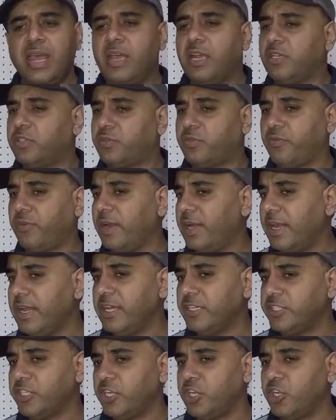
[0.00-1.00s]
It's really
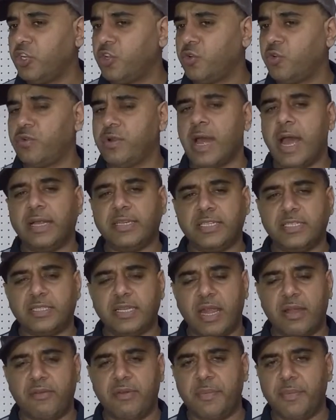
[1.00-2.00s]
easy to do, not just
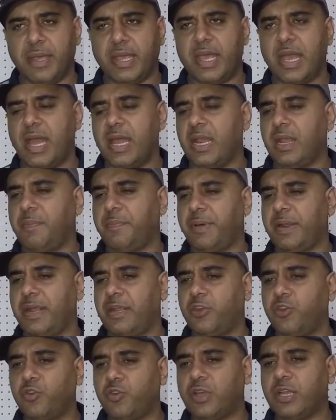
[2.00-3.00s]
every mechanic,
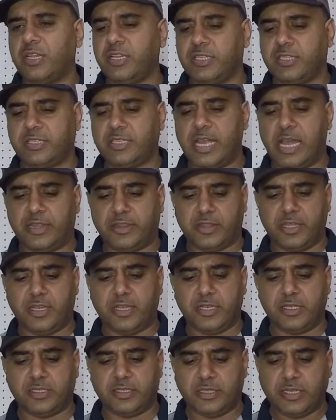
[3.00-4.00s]
but you can just get
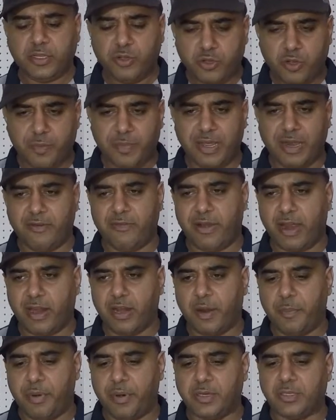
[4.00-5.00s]
this. You could be a
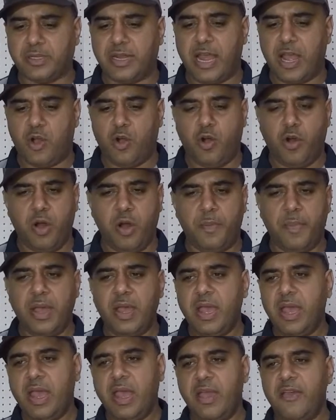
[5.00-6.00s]
regular person at home
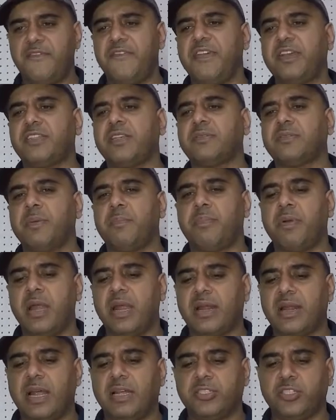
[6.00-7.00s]
and fix up some
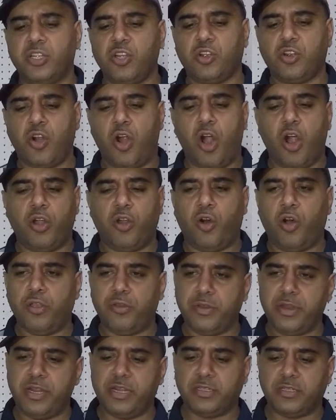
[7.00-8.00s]
brake lines in your car. All
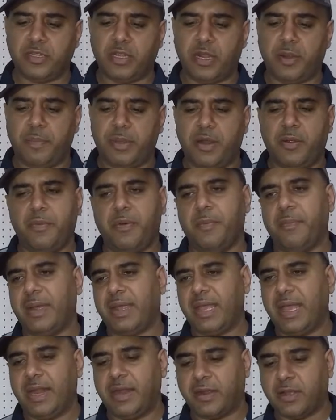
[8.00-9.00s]
you need is a little bit of a
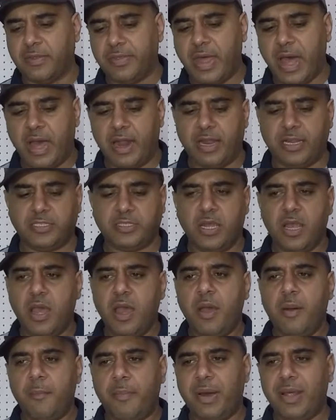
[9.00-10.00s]
mechanical knowledge.
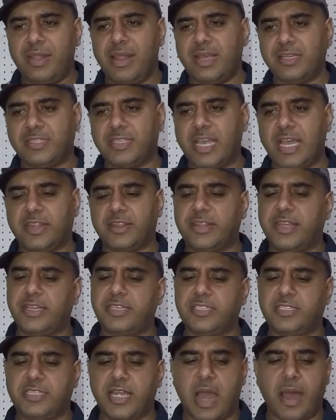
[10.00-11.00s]
But let's get
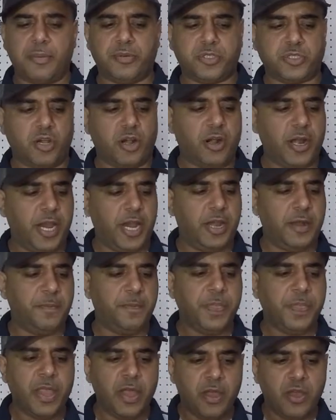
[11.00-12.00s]
this job started.
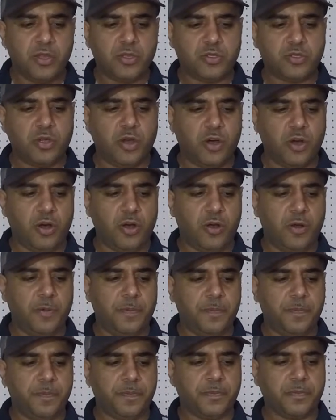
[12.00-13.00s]

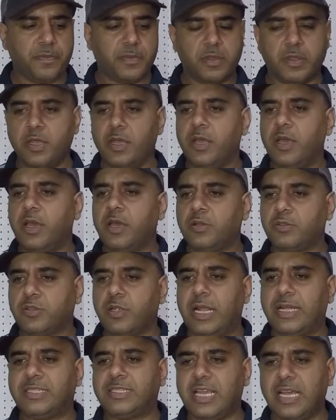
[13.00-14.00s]
So
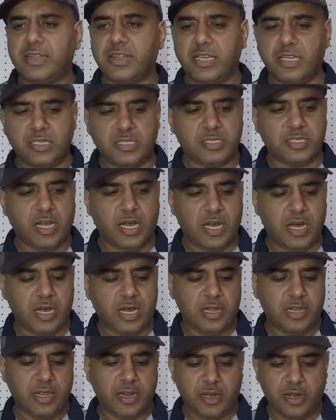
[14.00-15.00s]
let's get this
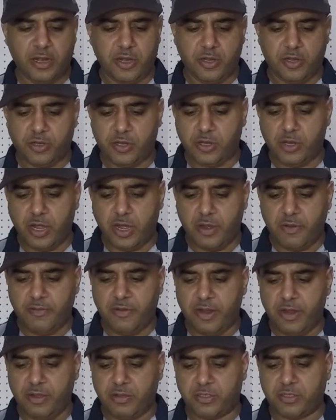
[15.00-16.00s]
little
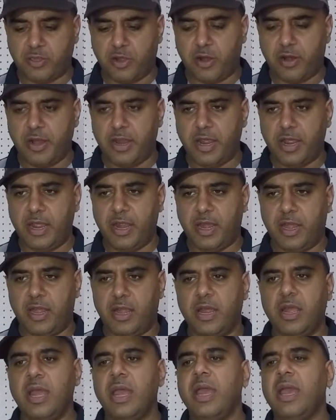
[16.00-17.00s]
video started
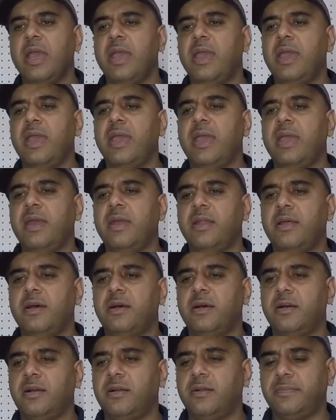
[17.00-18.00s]
here. And
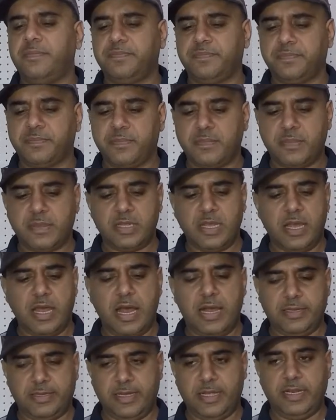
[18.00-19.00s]

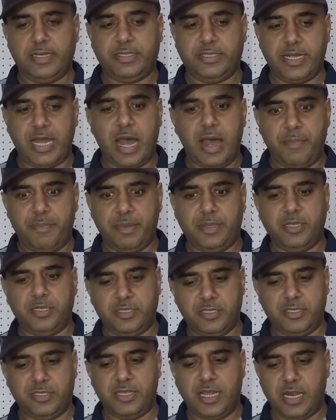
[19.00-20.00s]
I said a job, but
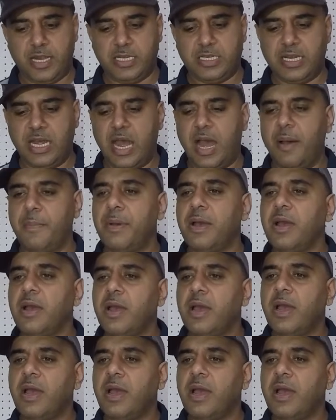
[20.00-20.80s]
this is not a job.